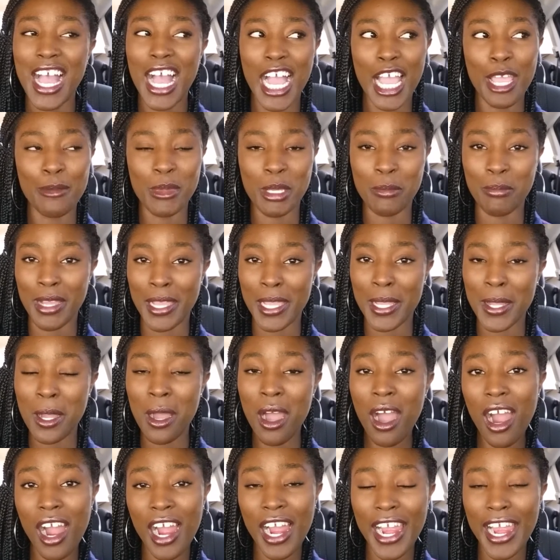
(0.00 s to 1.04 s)
I'm in my
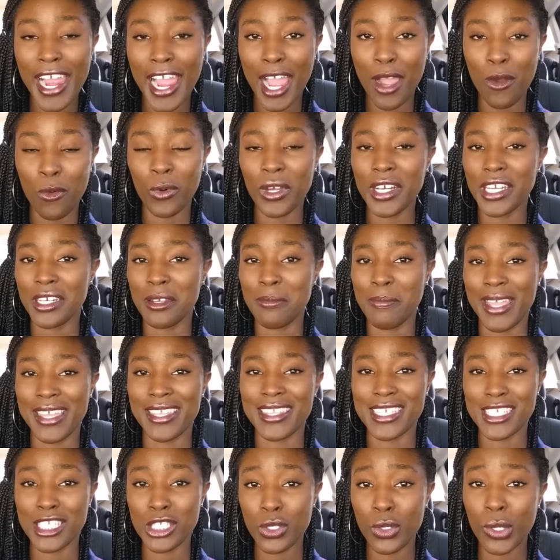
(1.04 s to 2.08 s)
car. I wanted to
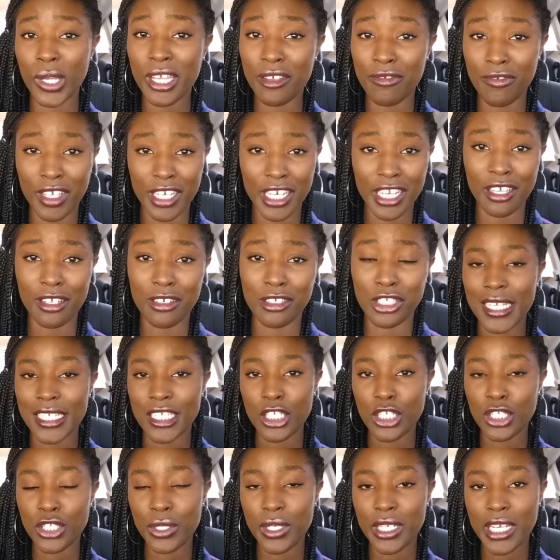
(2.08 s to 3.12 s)
make this quick video. My
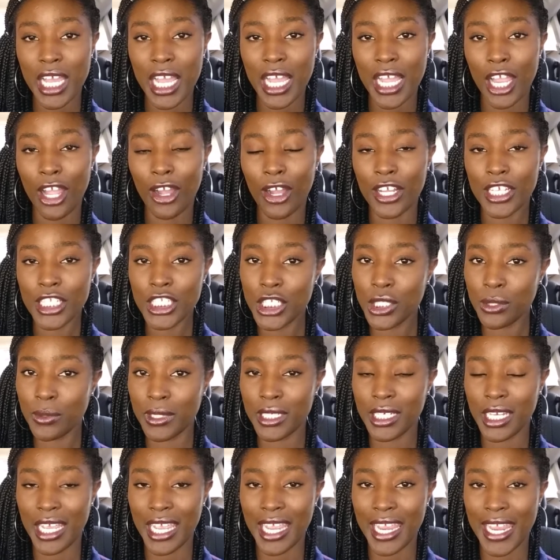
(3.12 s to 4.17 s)
sister and I are
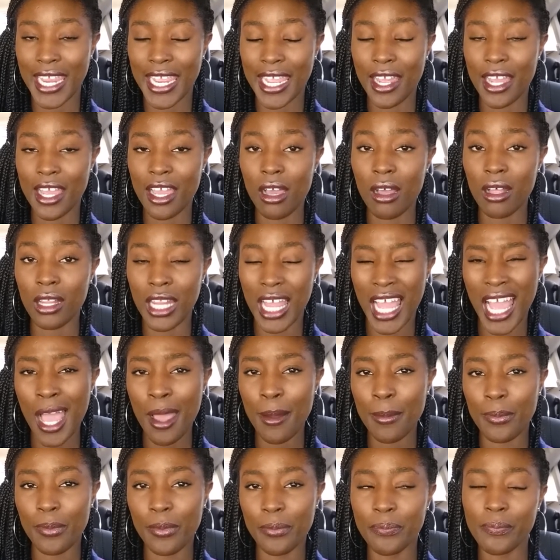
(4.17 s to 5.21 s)
doing a
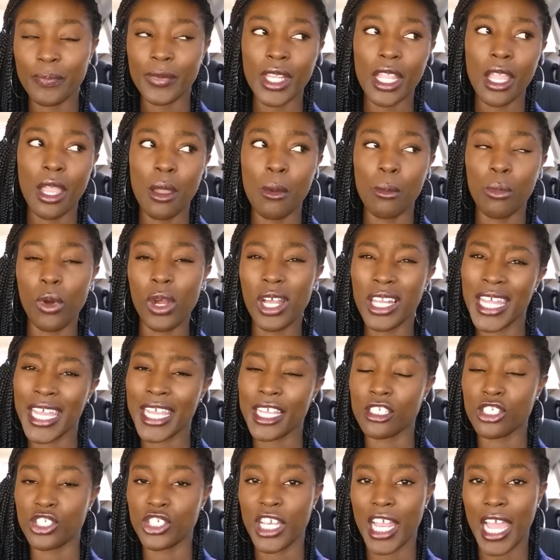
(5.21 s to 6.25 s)
collab more
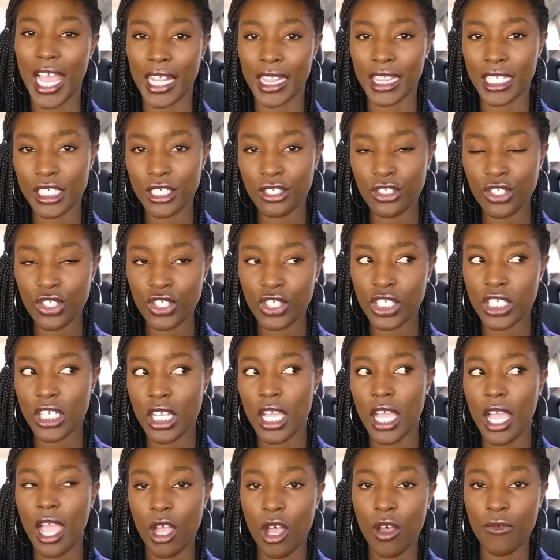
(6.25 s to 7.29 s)
like a challenge
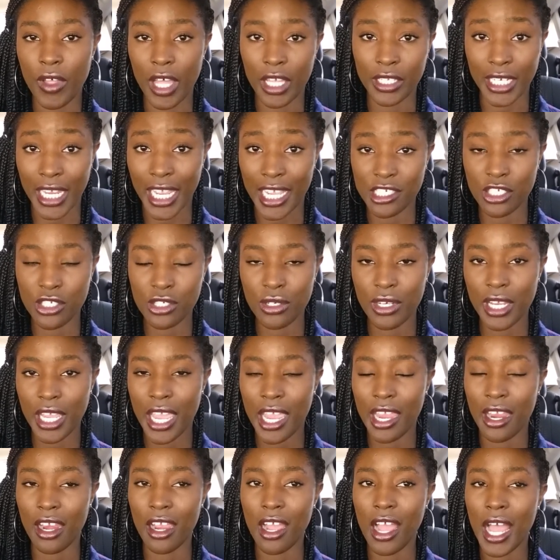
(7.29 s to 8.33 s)
of our natural
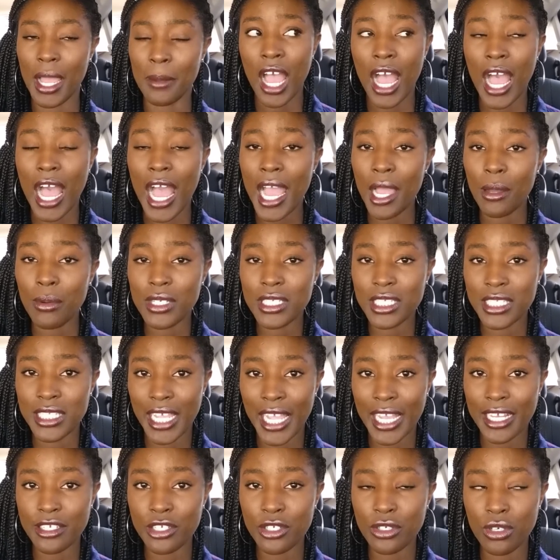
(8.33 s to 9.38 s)
hair. I was
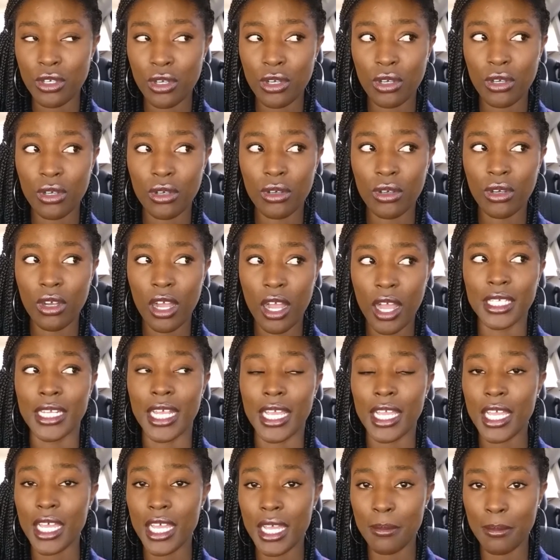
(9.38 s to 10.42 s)
natural and then
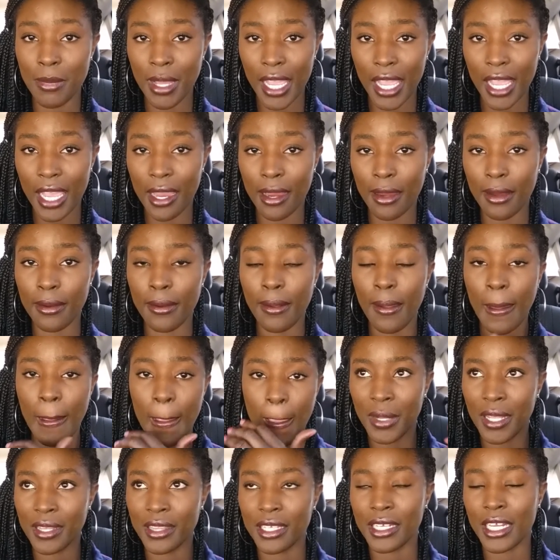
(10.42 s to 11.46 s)
I cut my hair
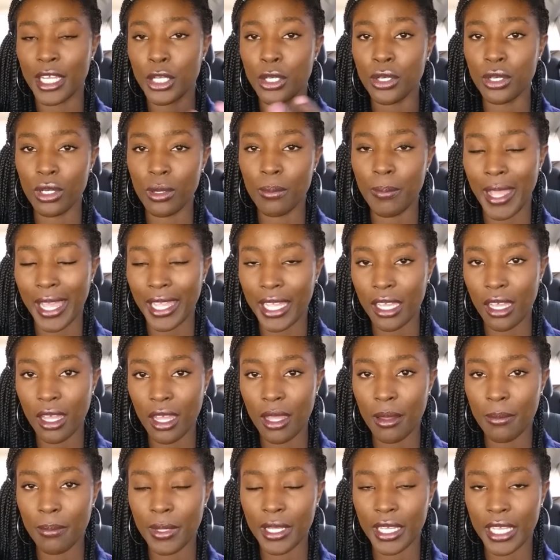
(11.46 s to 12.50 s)
and then I grew it back
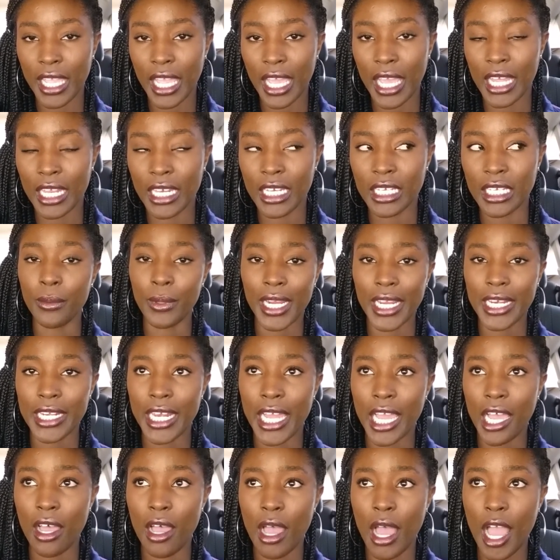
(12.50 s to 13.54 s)
up again. Right
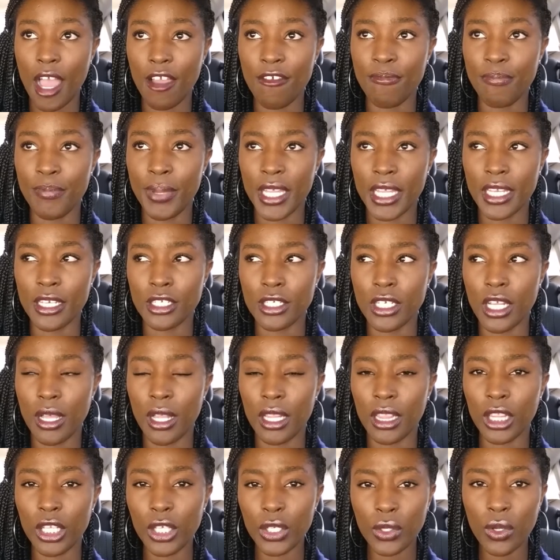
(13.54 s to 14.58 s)
now I've been
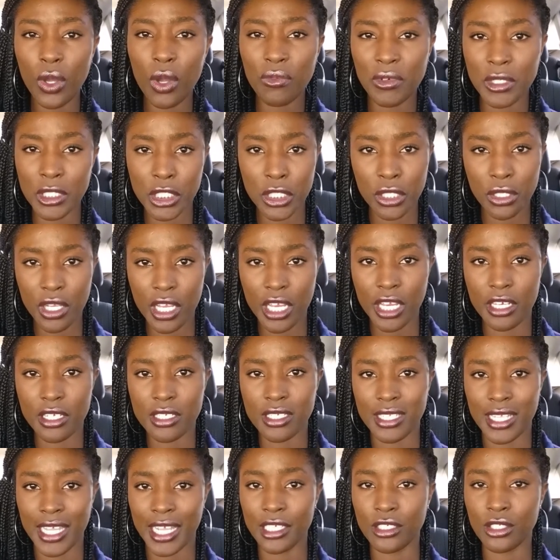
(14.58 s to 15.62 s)
a little over two
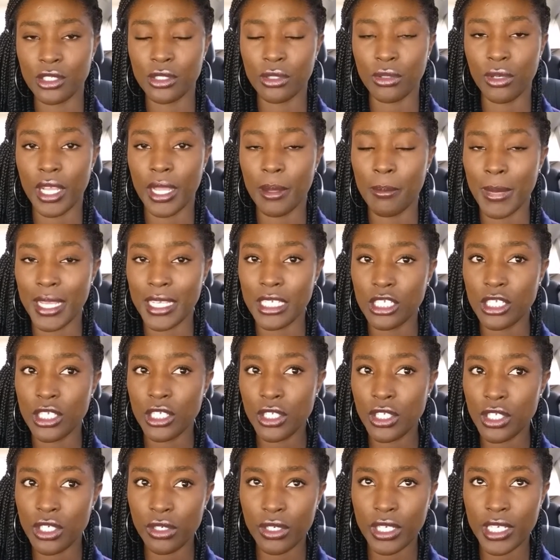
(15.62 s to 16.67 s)
years natural and my
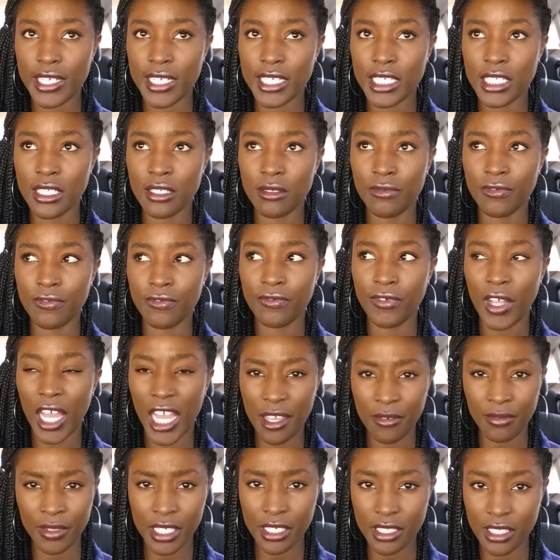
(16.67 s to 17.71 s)
sister is
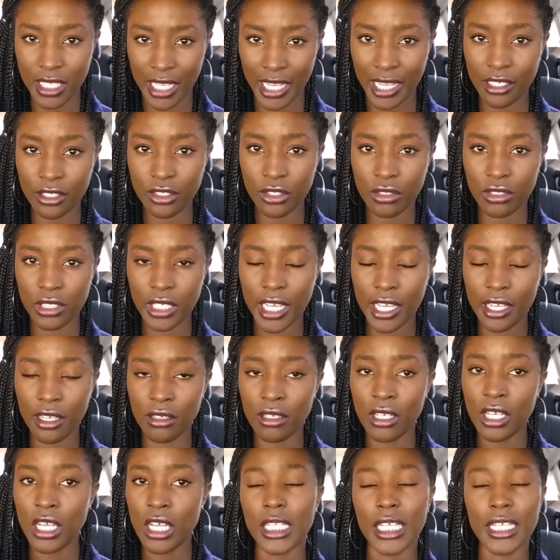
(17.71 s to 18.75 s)
five years natural
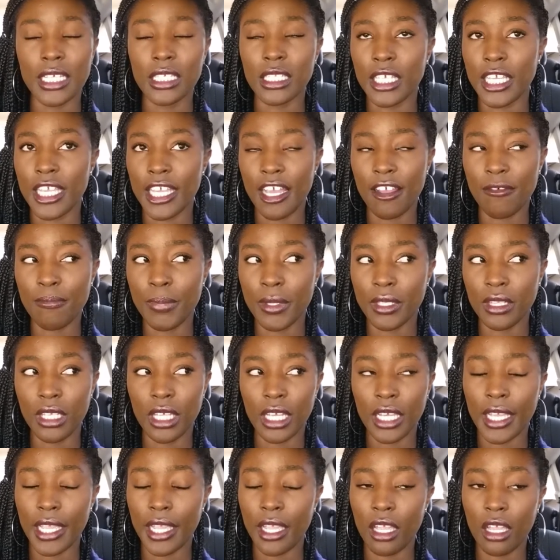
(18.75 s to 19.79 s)
now. Lately I've been
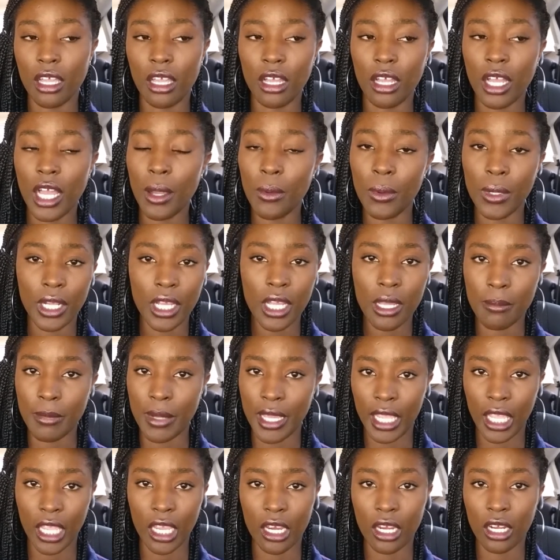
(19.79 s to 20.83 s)
like I want to cut
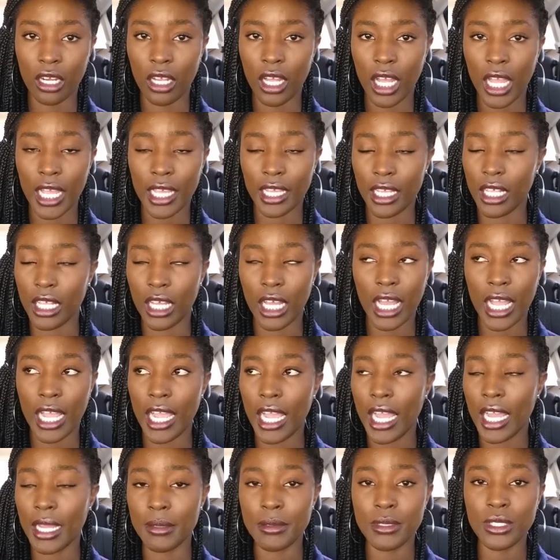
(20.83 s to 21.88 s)
my hair. Like
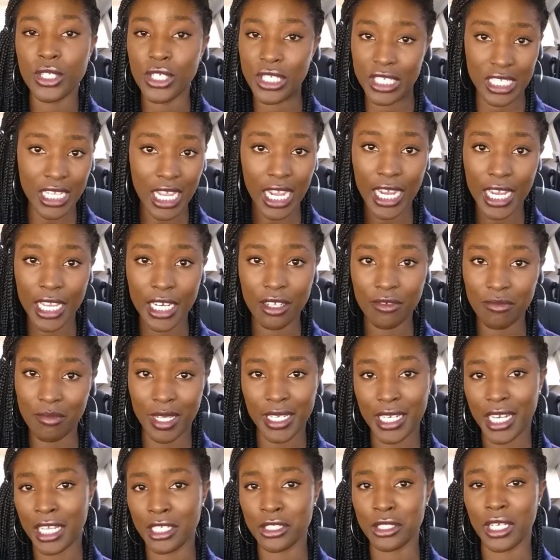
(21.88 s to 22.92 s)
I'm just tired of
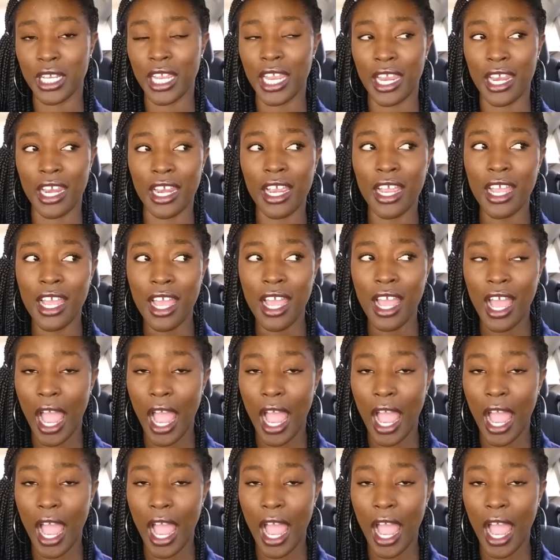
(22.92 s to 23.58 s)
my natural hair.